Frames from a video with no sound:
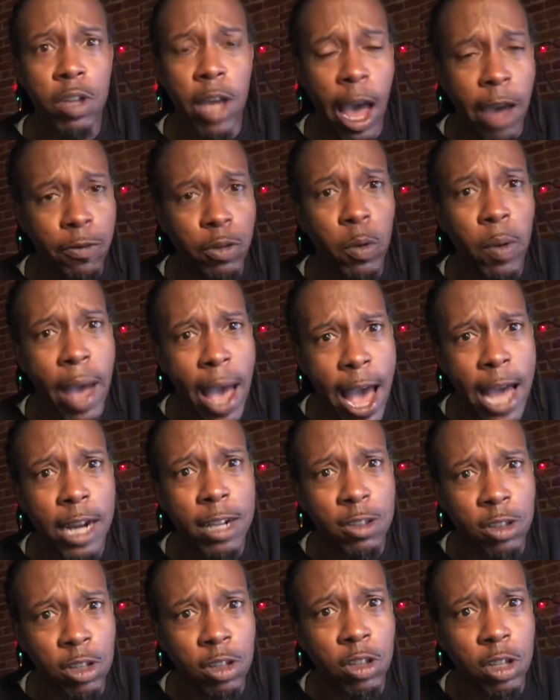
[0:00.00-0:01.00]
have you had
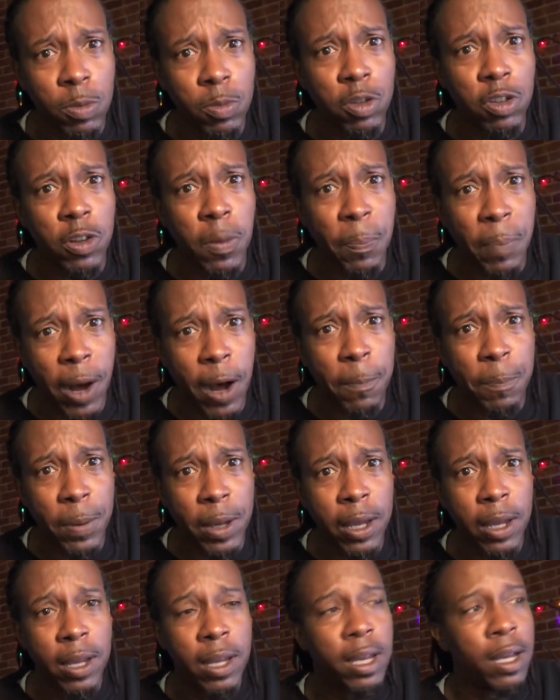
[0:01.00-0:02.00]
it since it was a
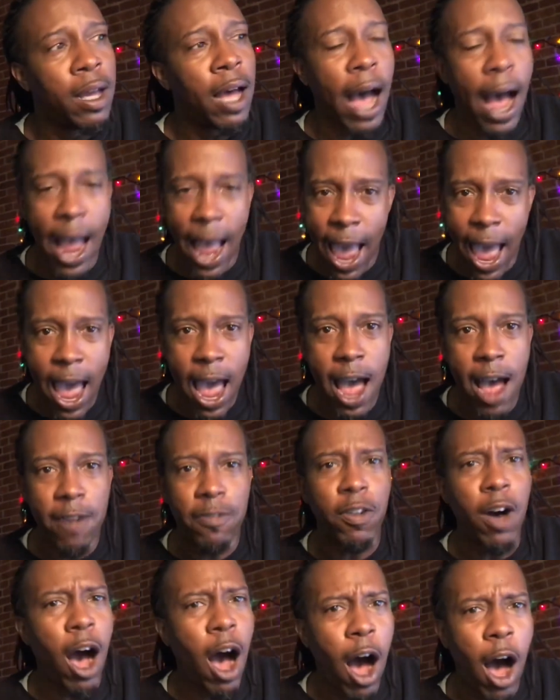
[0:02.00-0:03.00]
puppy? I
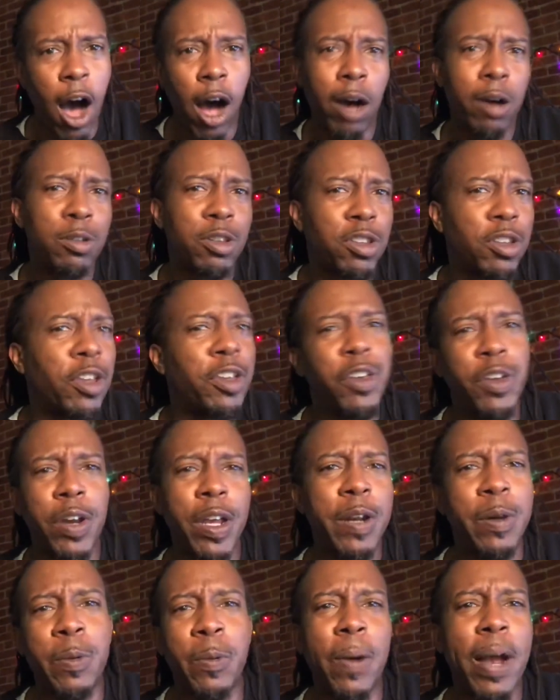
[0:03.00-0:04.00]
have. Oh, so you
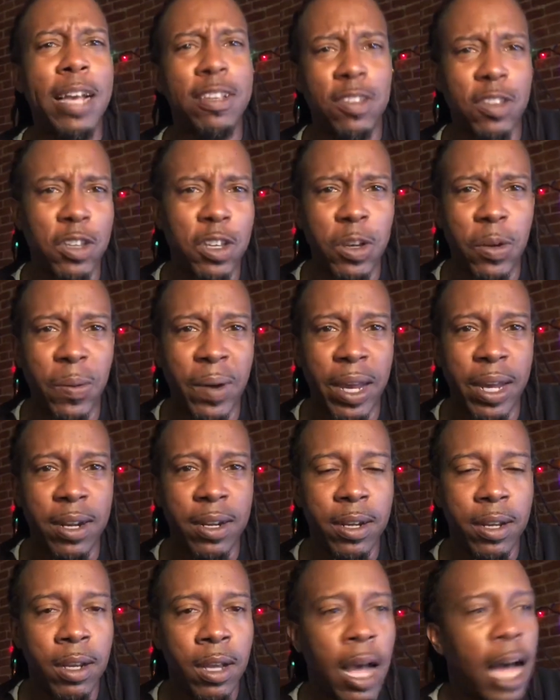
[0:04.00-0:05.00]
didn't rescue it.
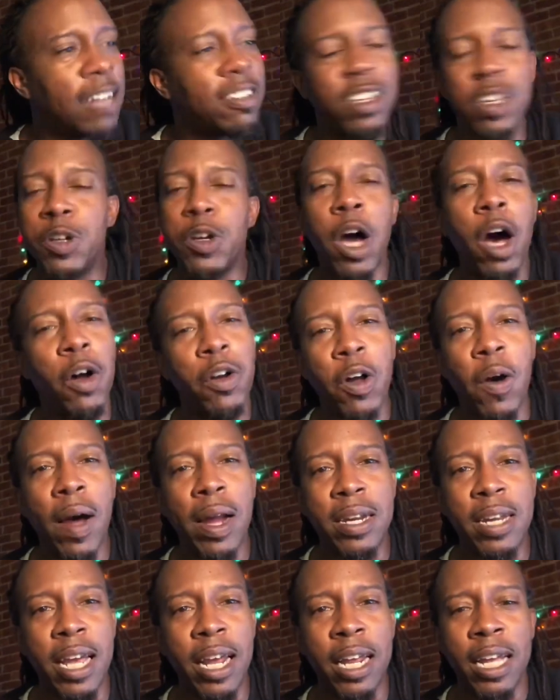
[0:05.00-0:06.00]
I said, no,
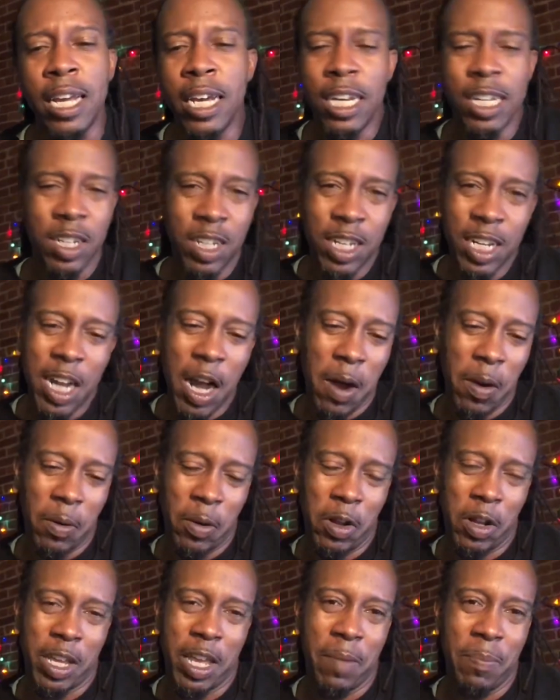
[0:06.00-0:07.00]
I didn't. She gonna
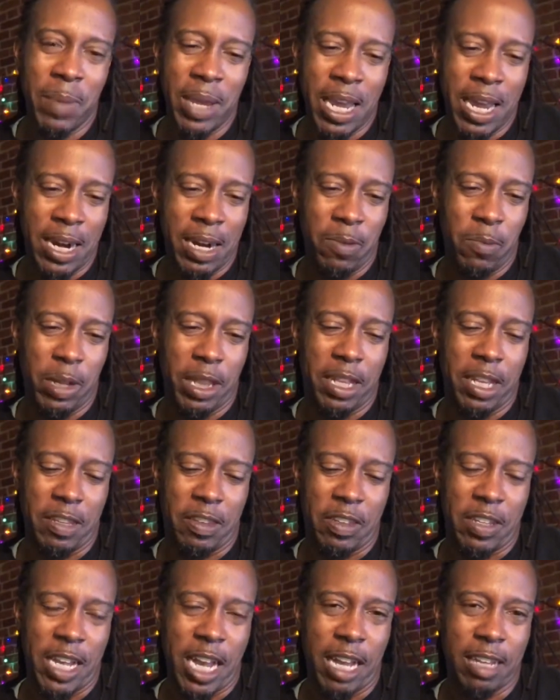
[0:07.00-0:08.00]
look at me with
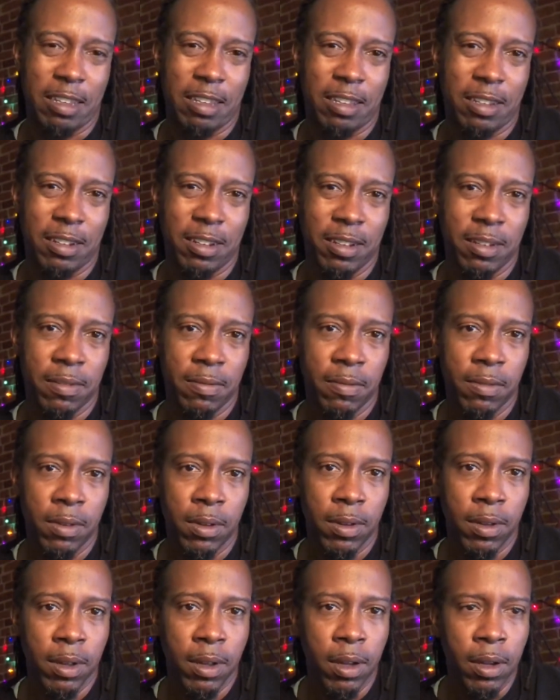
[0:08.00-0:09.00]
disgust.
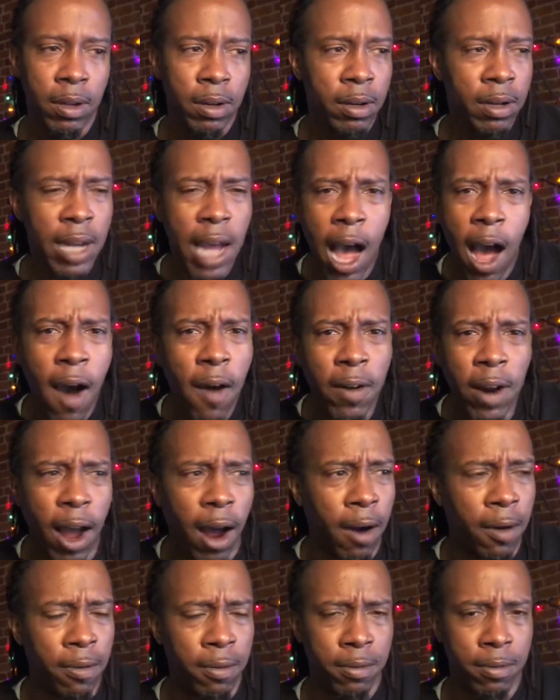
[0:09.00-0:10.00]
Now, hold
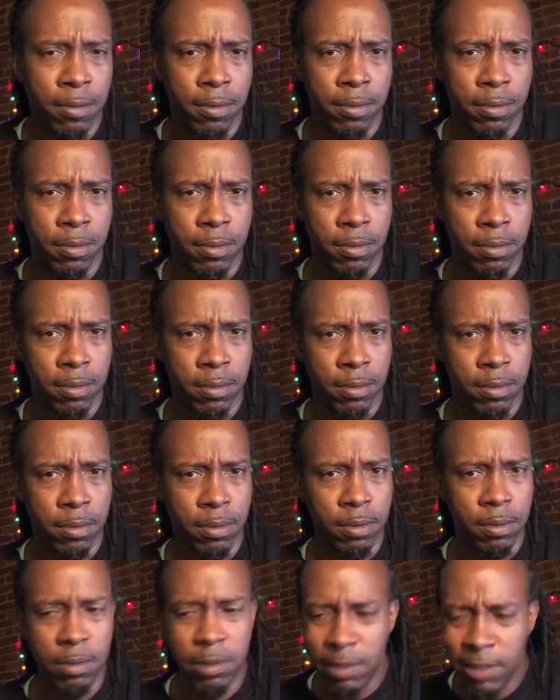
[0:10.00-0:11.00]
on.
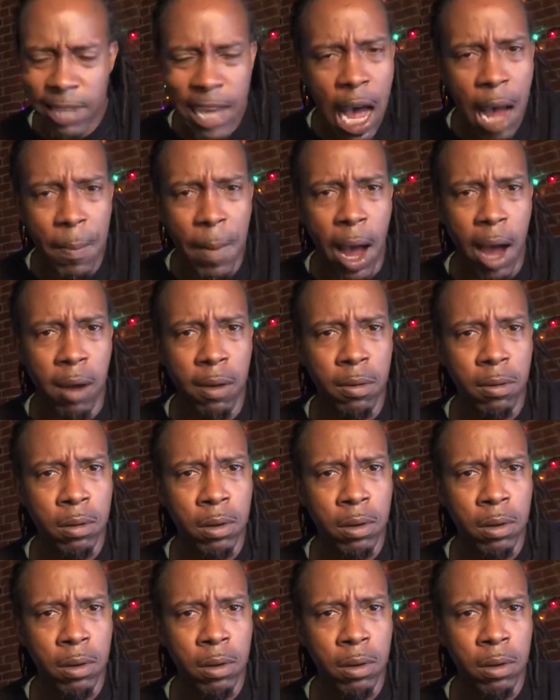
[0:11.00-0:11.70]
Time out.